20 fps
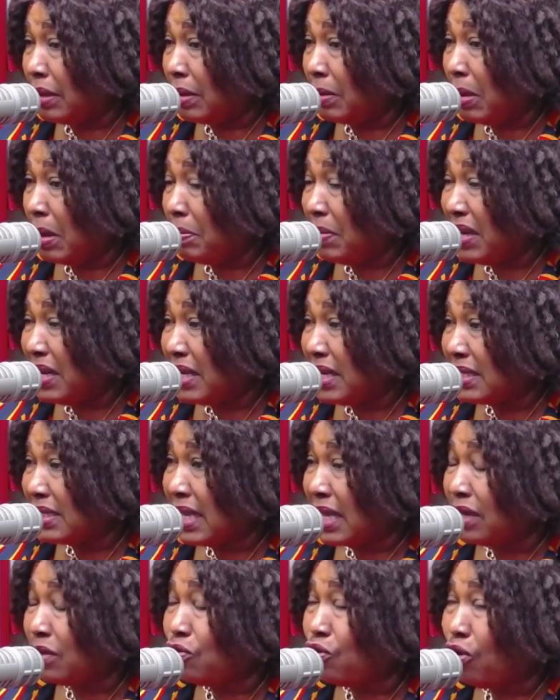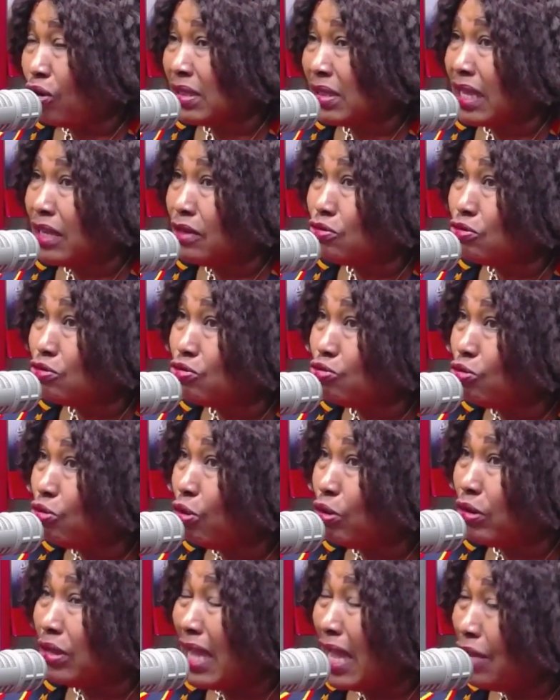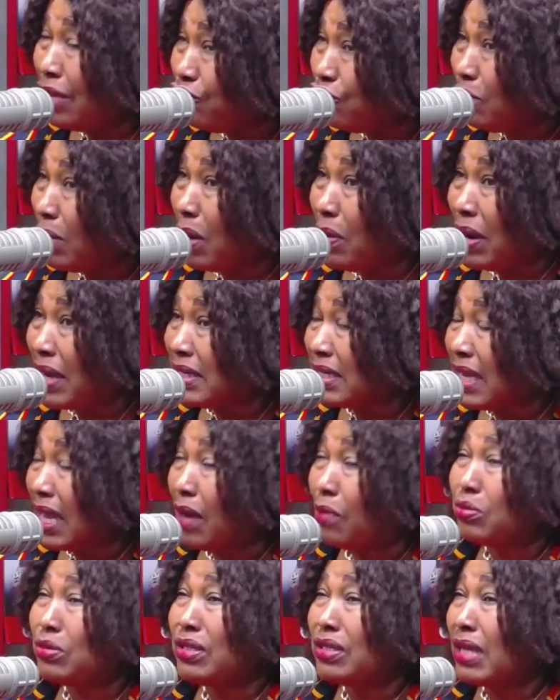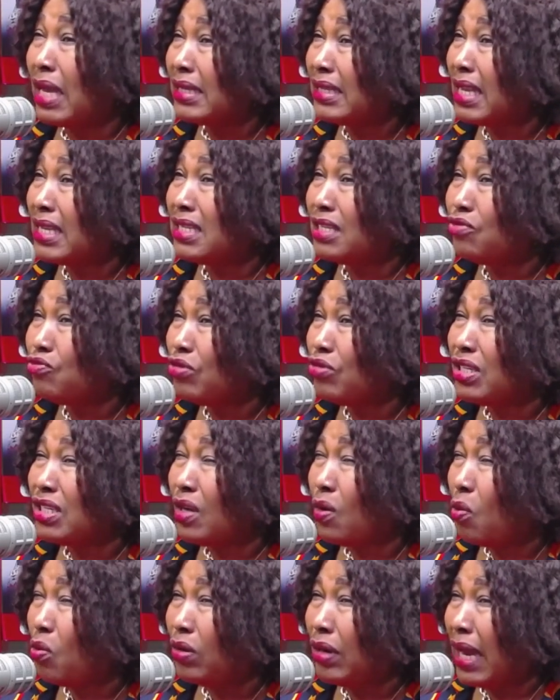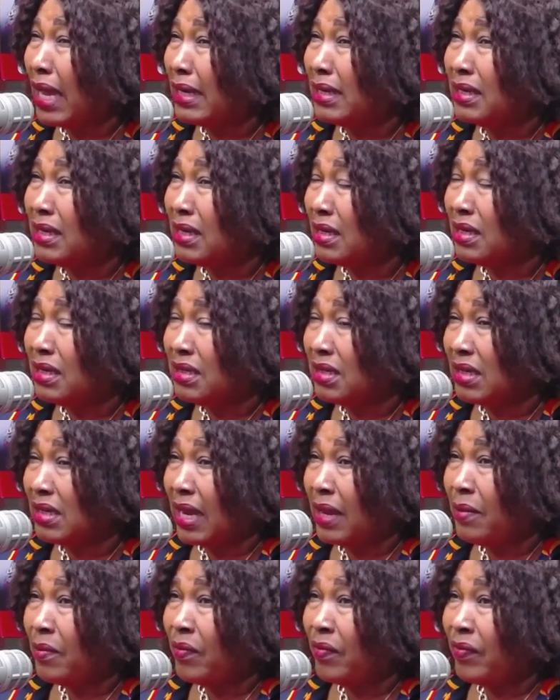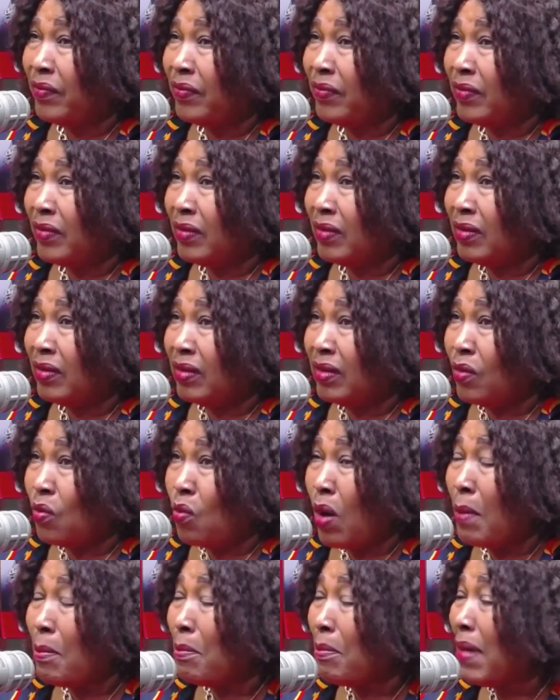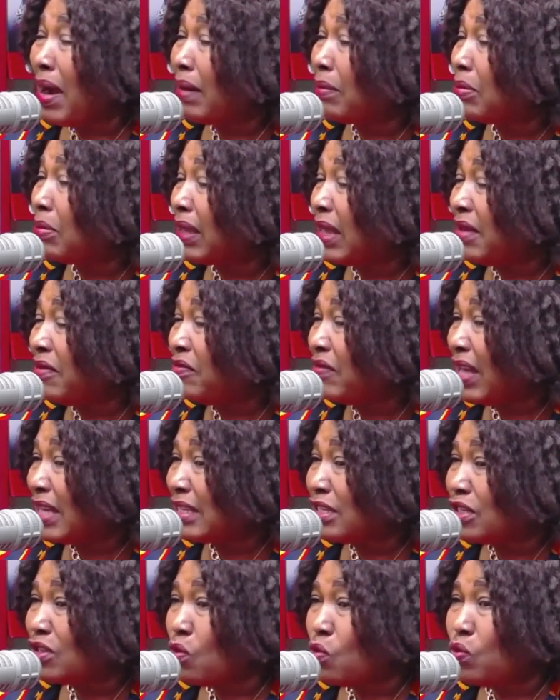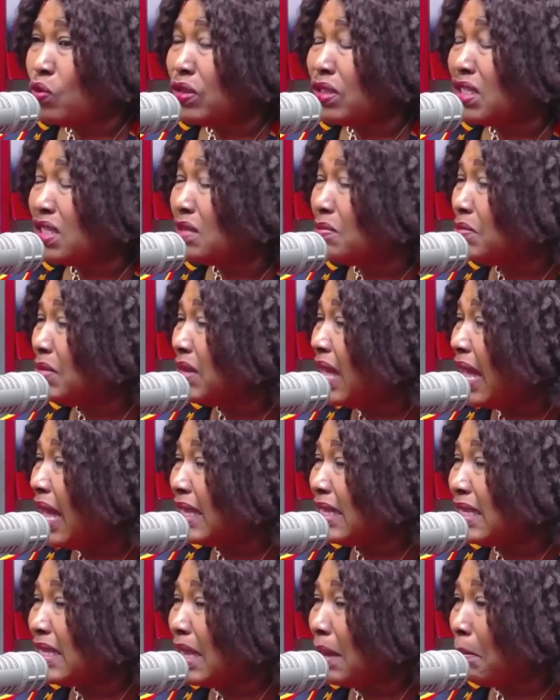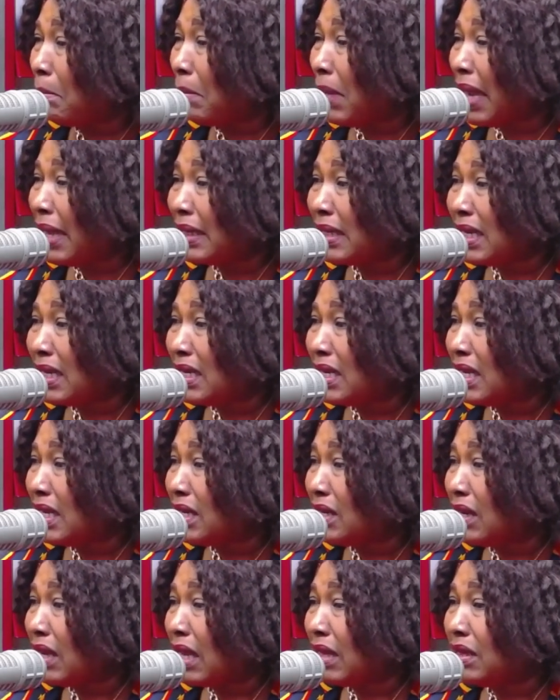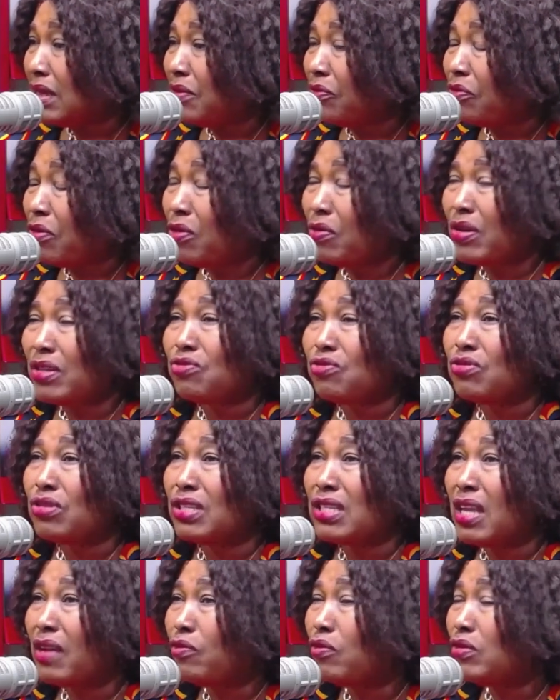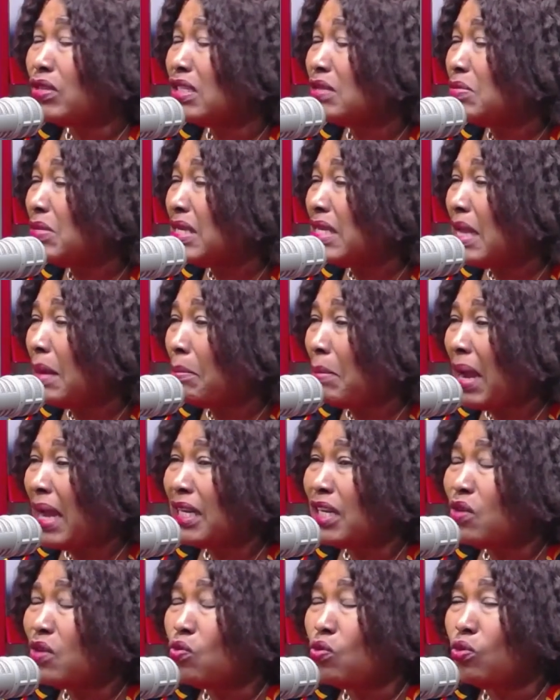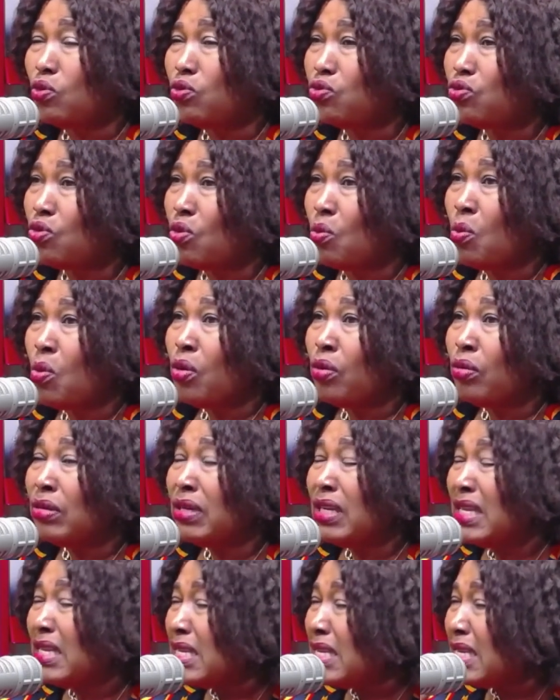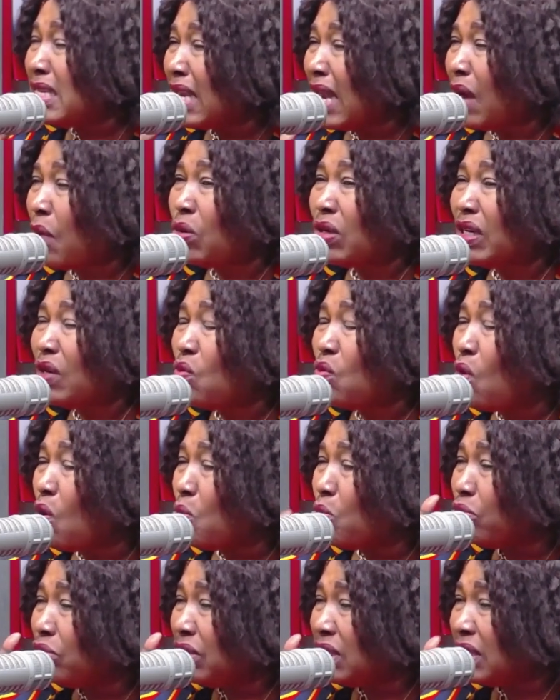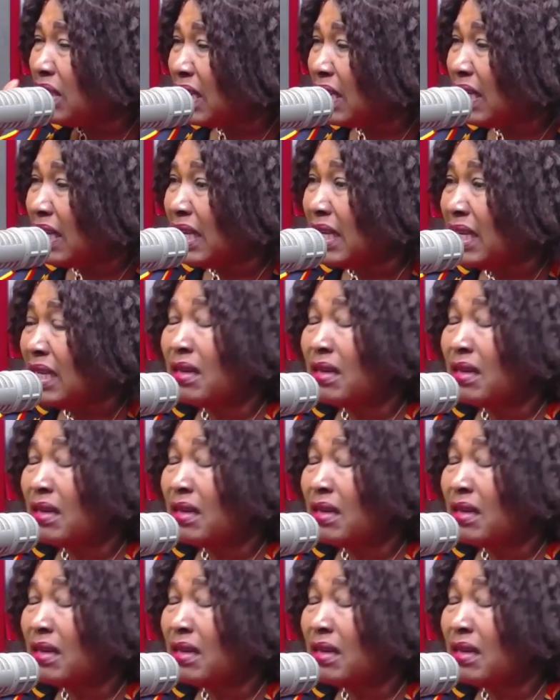minister, doctor is so yeah, Juma watch Ashanti region, one idea nijina. One mark caveat is a wintimi and your mining in a forest reserve, wintimi your mining won't soup, Nina, when you will move dilly.